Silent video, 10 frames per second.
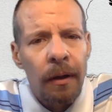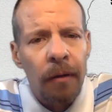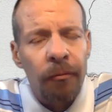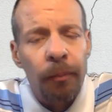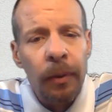
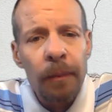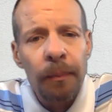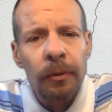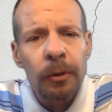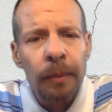of
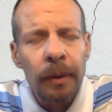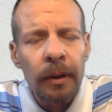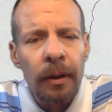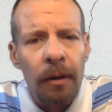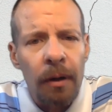people
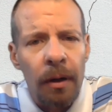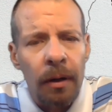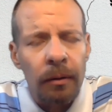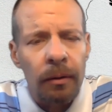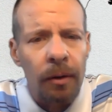speaking
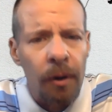on